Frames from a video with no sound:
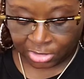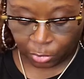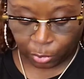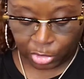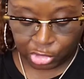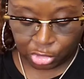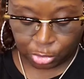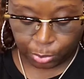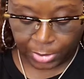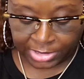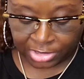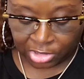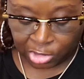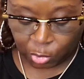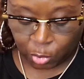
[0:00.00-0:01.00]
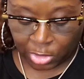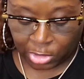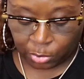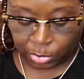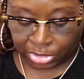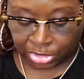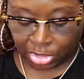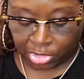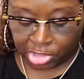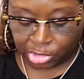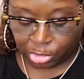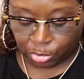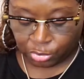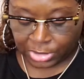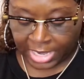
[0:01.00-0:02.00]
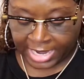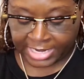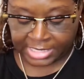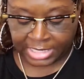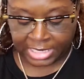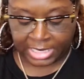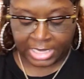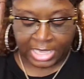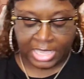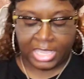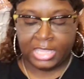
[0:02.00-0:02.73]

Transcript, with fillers: The original price of the sweater was $32.90.